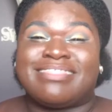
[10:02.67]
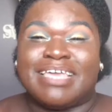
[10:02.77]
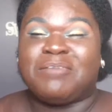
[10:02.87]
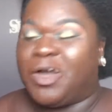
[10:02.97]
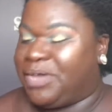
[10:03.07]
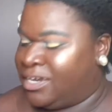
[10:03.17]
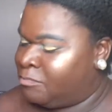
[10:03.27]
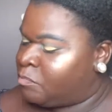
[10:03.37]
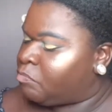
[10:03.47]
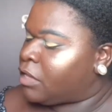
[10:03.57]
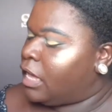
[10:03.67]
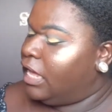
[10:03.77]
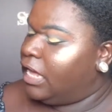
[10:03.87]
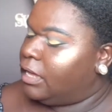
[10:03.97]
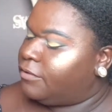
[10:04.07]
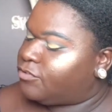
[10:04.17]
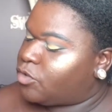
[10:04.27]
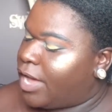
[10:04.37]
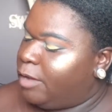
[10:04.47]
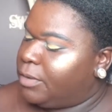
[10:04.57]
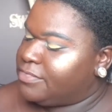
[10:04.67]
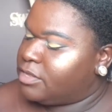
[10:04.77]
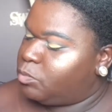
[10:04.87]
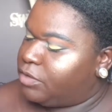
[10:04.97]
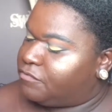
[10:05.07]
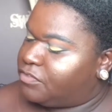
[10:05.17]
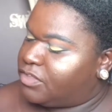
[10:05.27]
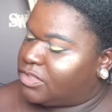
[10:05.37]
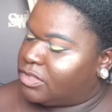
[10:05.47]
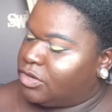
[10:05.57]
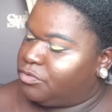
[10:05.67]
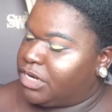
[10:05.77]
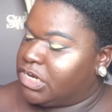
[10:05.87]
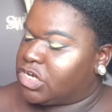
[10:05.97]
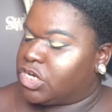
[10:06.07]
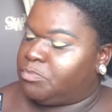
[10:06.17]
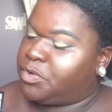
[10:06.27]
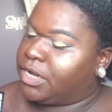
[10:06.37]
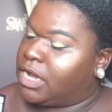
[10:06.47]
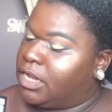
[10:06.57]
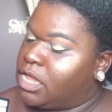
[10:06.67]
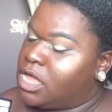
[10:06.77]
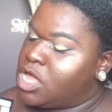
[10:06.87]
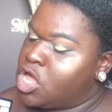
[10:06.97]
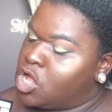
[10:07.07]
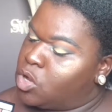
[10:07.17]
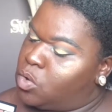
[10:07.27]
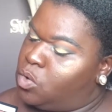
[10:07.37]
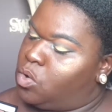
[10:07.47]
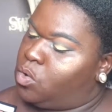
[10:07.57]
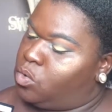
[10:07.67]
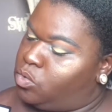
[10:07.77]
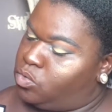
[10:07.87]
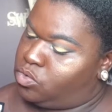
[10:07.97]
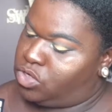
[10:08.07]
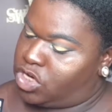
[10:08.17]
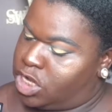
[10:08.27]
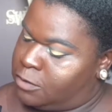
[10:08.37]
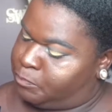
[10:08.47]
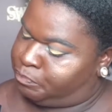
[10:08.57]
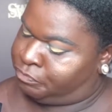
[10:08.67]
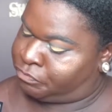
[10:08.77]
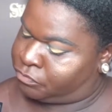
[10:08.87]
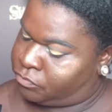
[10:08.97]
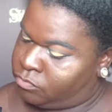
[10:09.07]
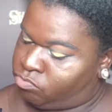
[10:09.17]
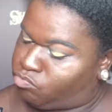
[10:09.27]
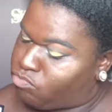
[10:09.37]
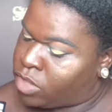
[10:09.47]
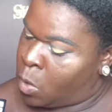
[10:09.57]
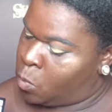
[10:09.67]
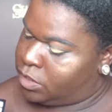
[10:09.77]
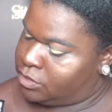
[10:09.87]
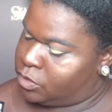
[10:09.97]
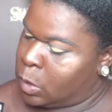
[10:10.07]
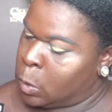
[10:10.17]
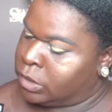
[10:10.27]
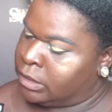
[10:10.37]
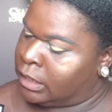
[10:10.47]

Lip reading: thing going. So I went in with this green shimmery color called, what is it called?